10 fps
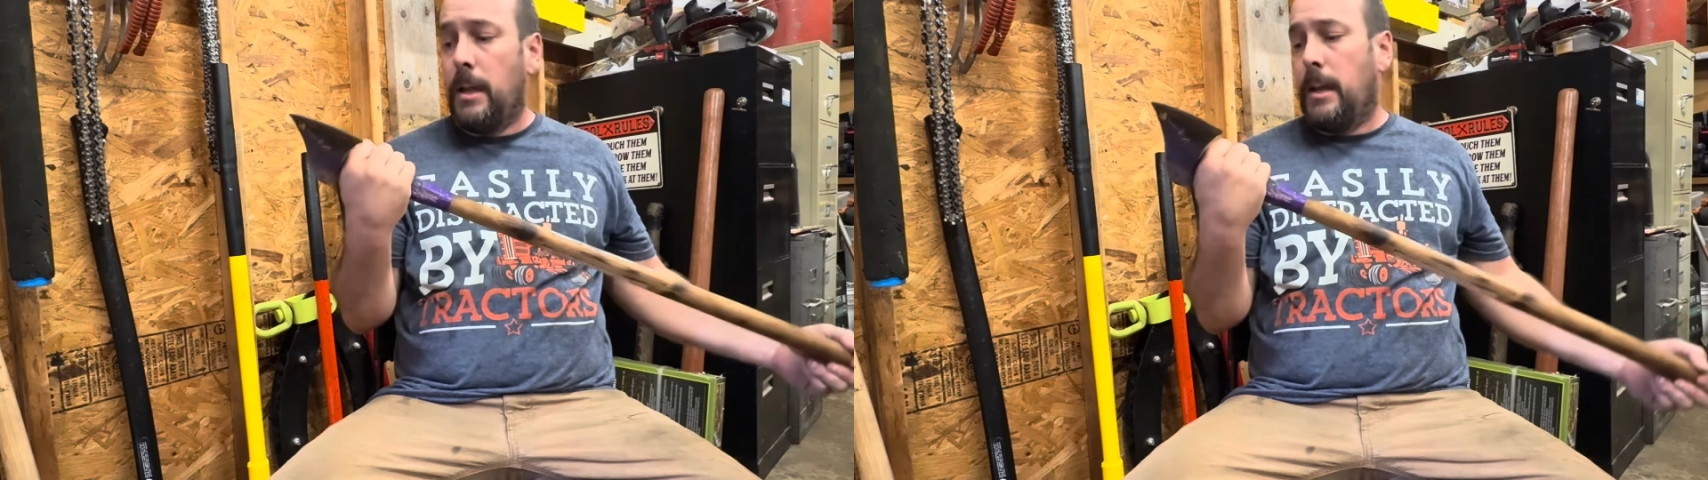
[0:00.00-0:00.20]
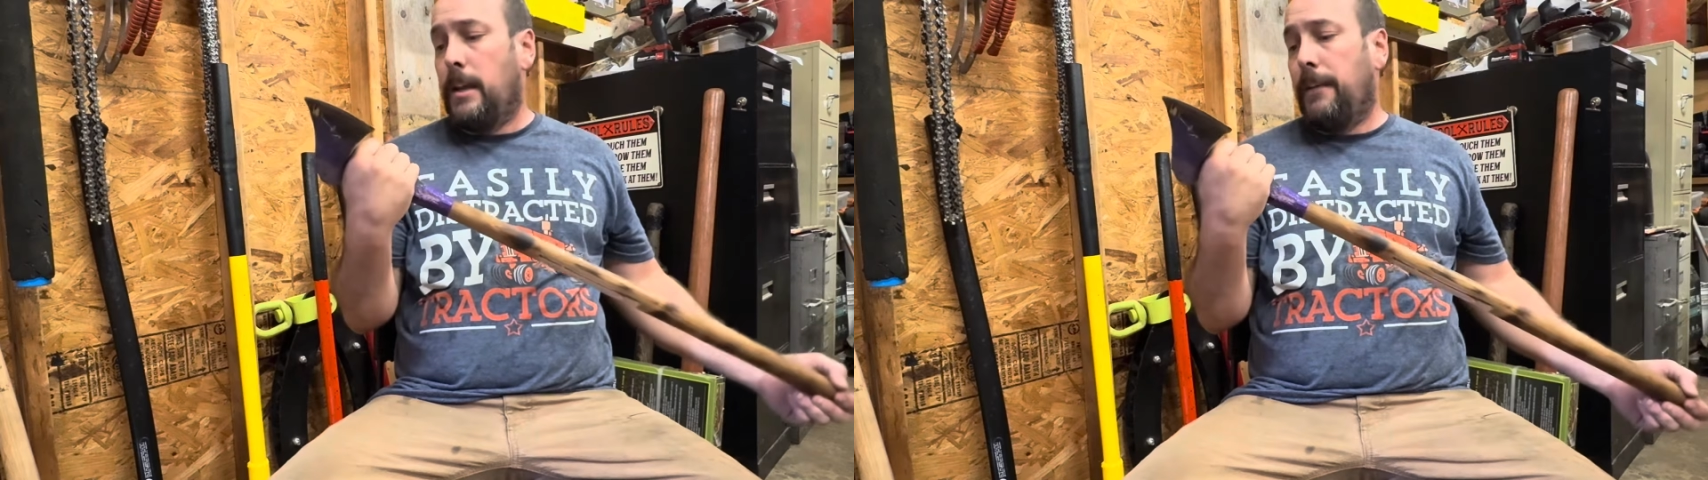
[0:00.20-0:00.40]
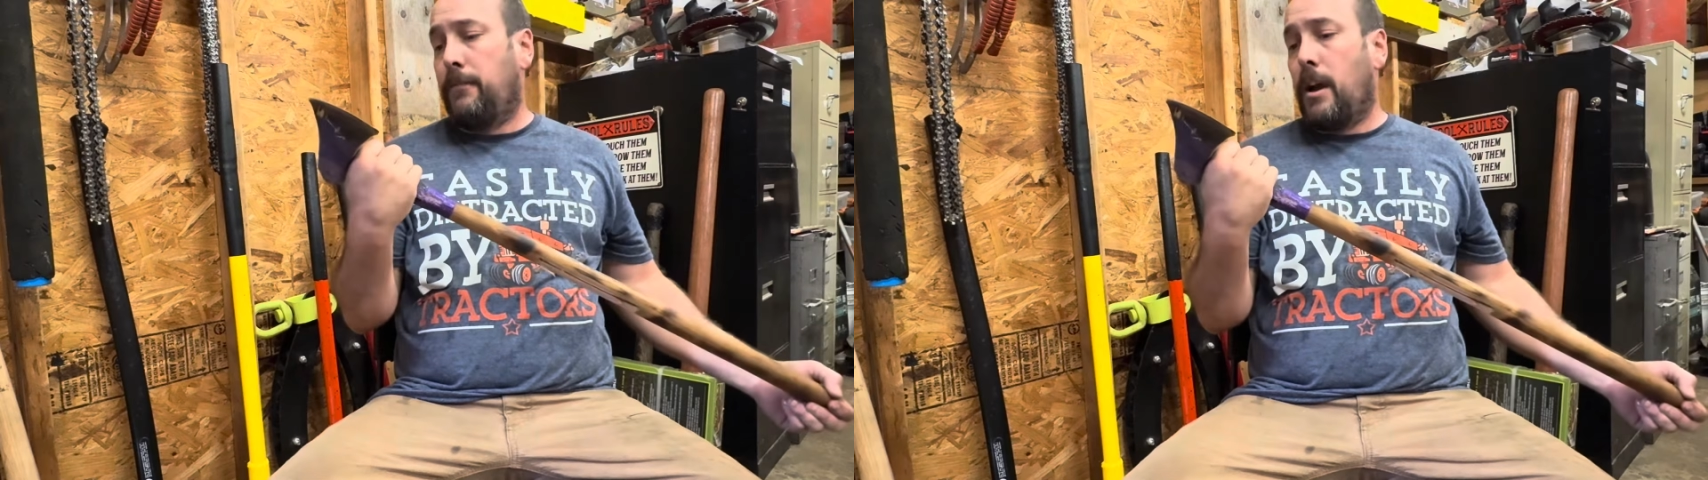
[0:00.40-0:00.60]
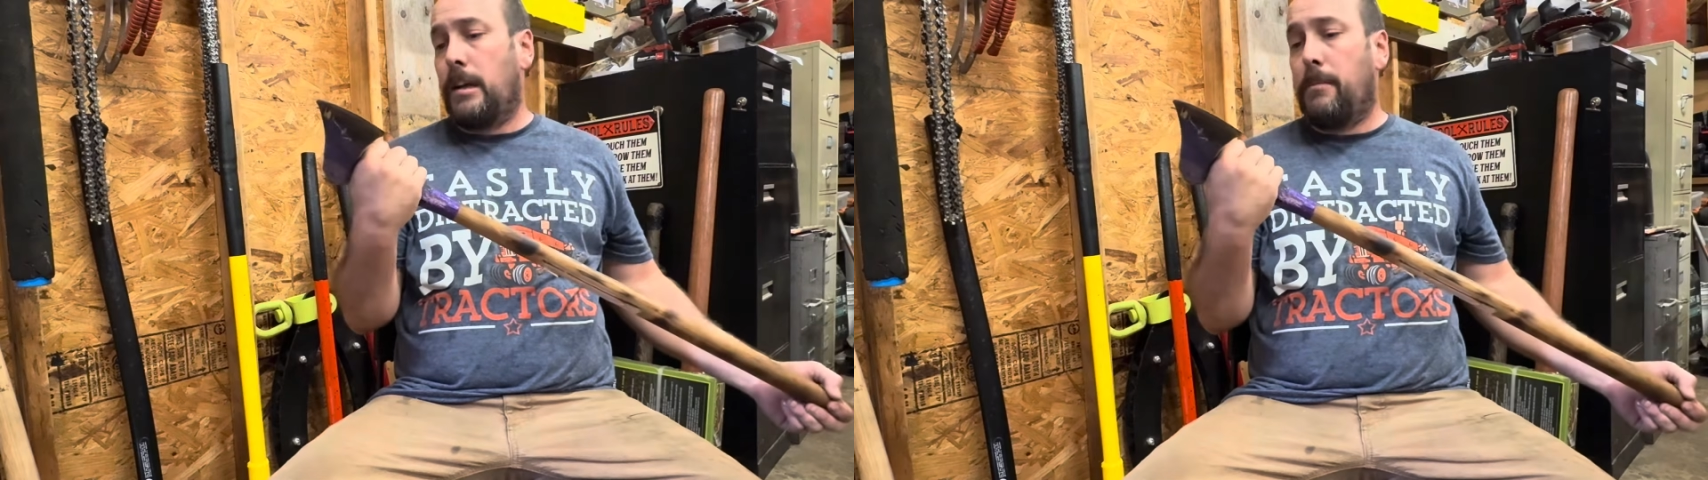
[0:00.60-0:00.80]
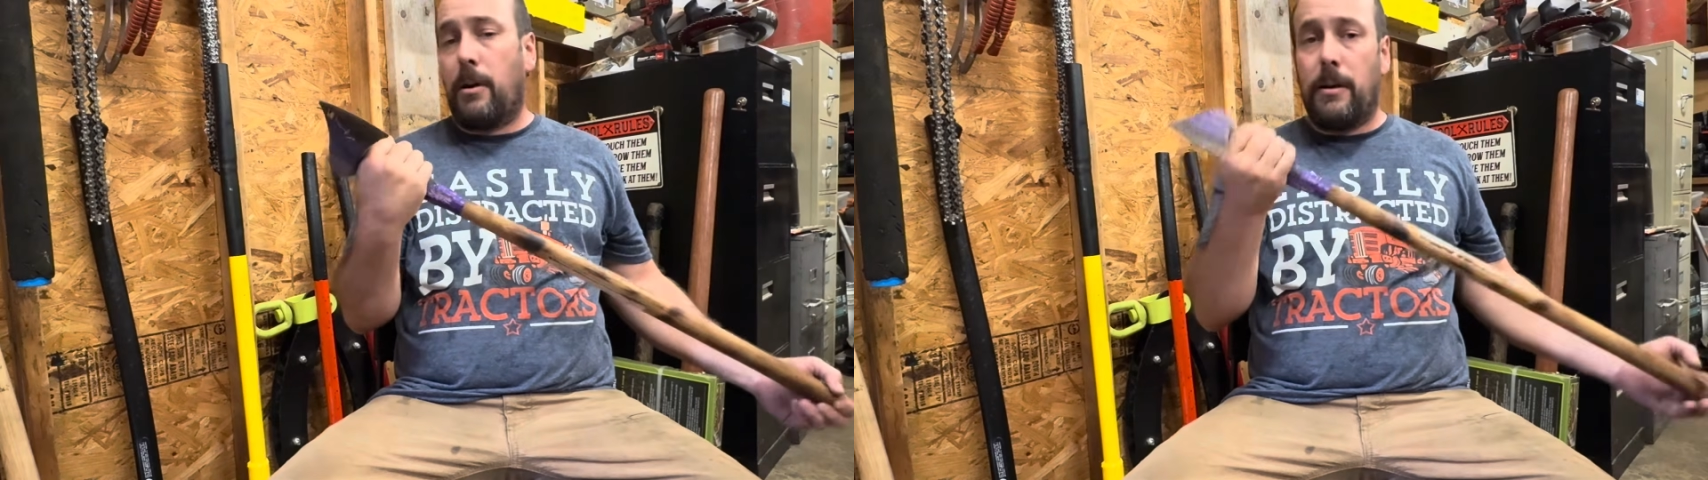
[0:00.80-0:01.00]
and I've talked
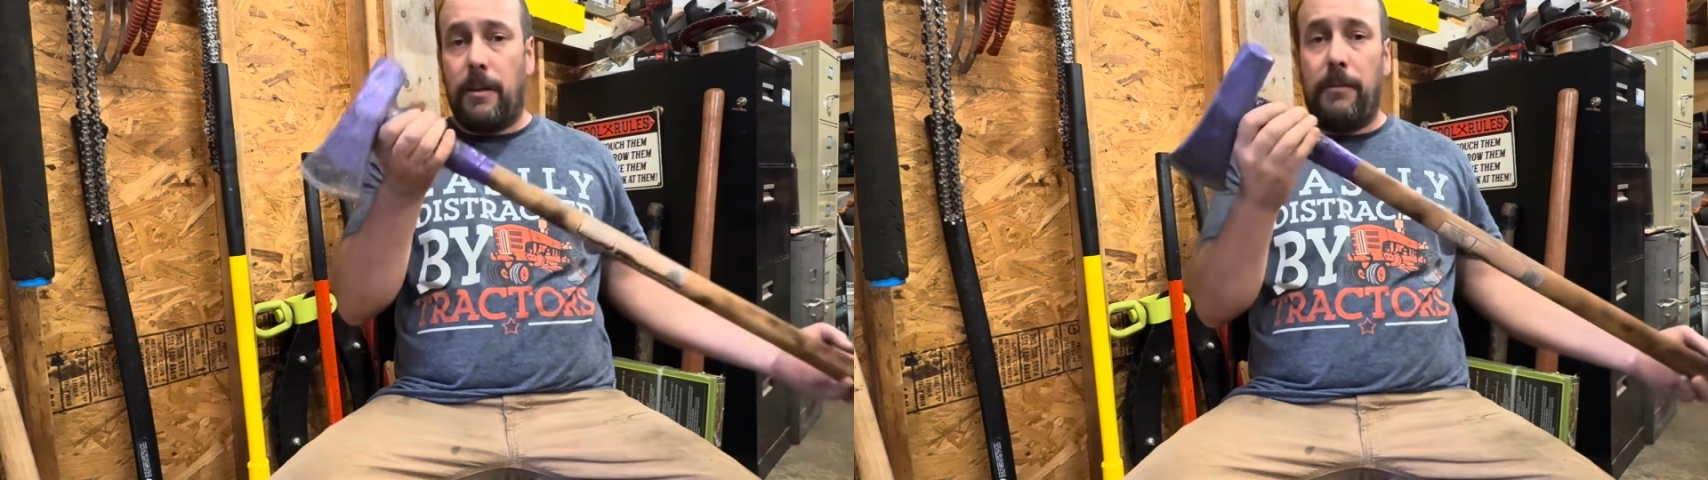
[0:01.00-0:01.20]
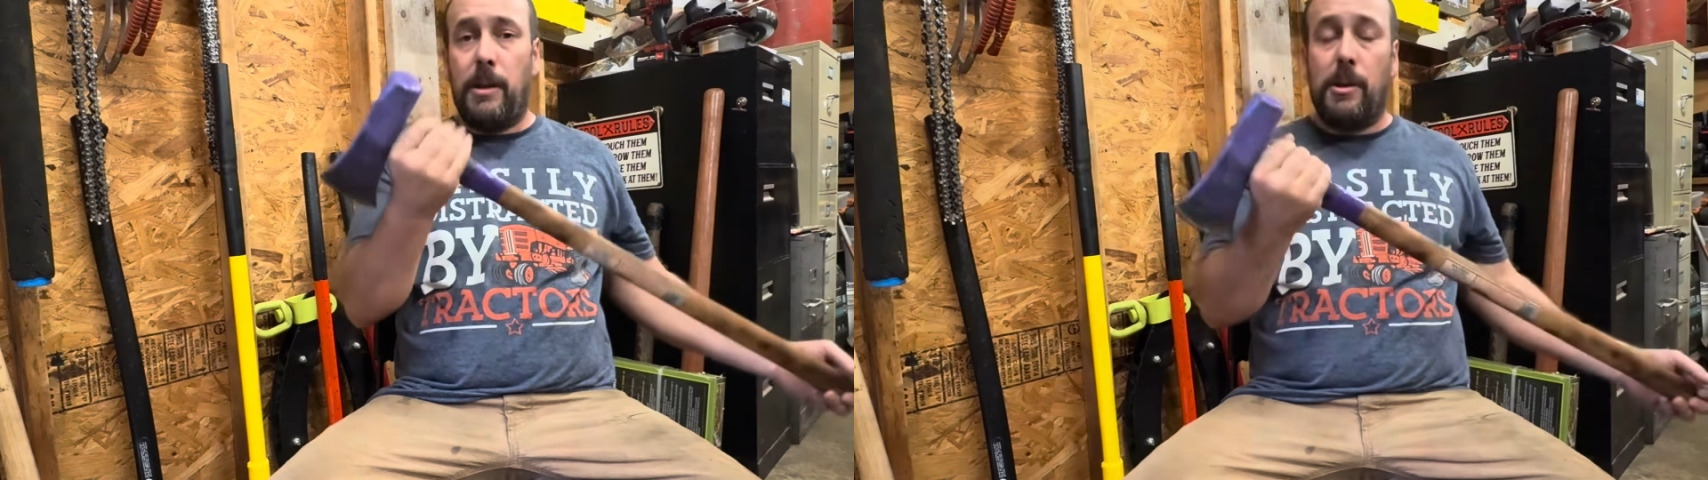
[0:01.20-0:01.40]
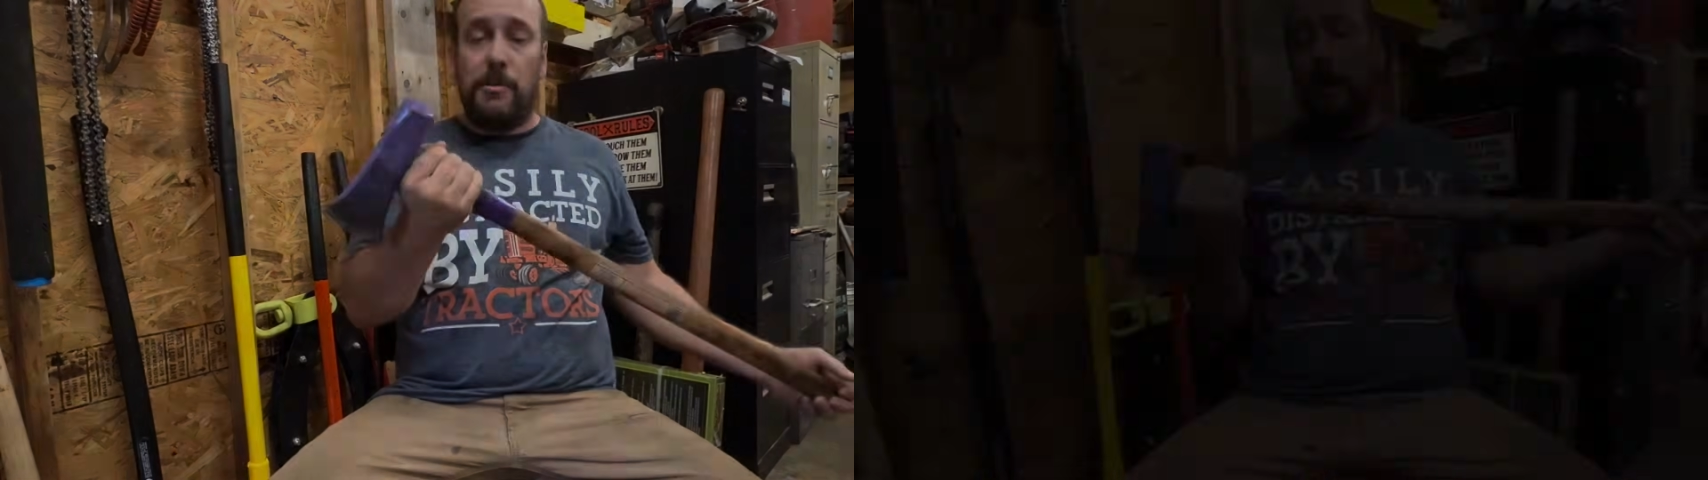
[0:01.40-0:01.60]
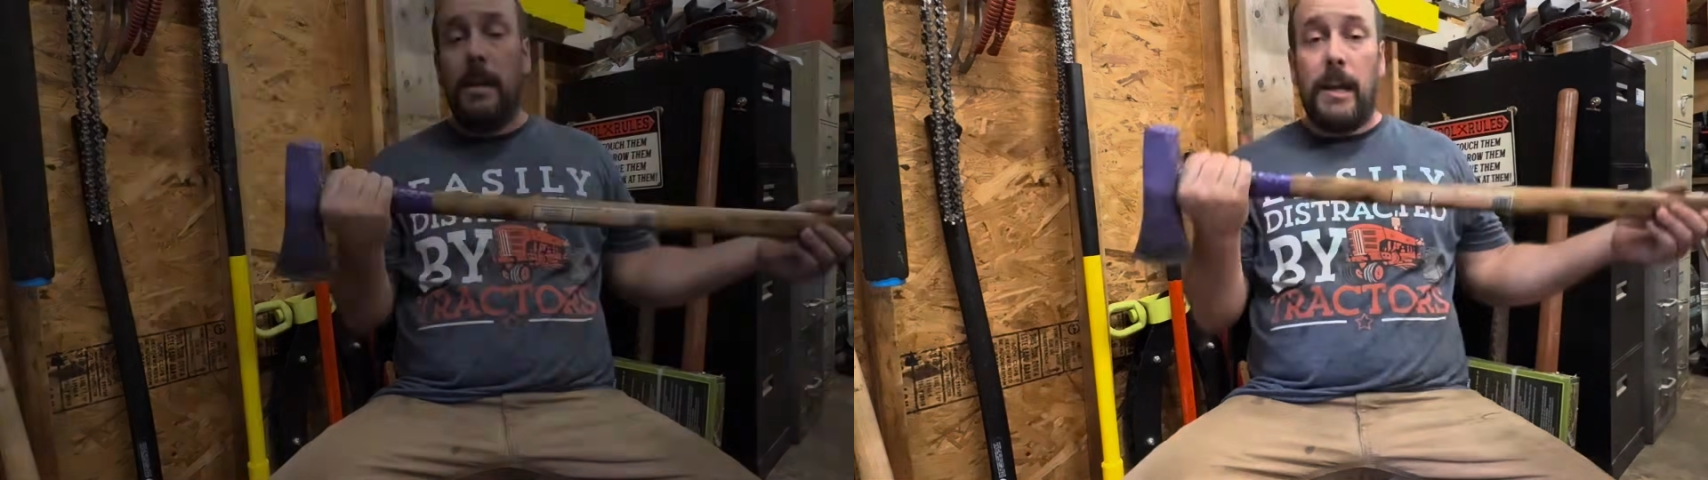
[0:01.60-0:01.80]
about it in other videos.